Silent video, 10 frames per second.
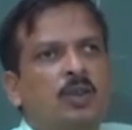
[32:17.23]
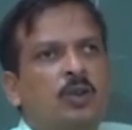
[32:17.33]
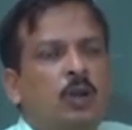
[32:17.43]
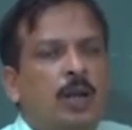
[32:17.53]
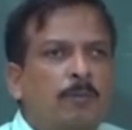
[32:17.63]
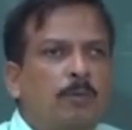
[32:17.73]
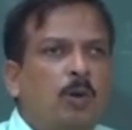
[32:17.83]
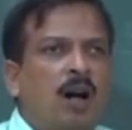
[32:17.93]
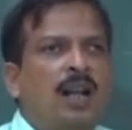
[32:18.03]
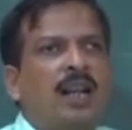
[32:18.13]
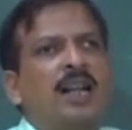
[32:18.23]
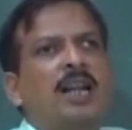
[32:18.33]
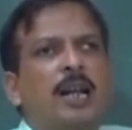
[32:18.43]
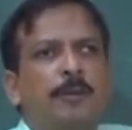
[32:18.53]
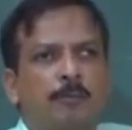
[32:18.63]
So, F1 and
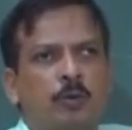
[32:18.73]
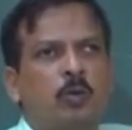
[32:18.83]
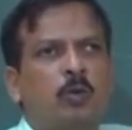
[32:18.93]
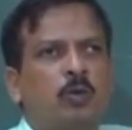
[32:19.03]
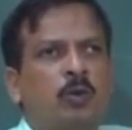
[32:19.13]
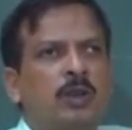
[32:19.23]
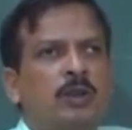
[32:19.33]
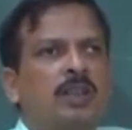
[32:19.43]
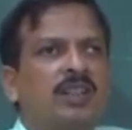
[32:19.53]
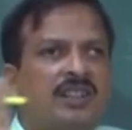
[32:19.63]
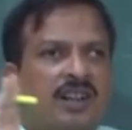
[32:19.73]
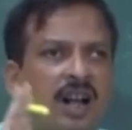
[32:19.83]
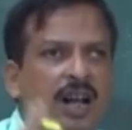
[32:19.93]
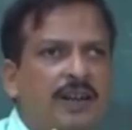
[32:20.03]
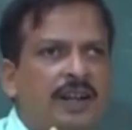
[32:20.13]
F2
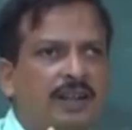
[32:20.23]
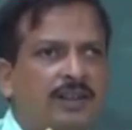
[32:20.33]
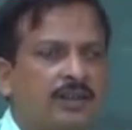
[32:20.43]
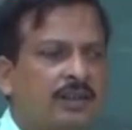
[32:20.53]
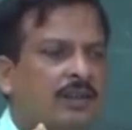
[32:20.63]
describing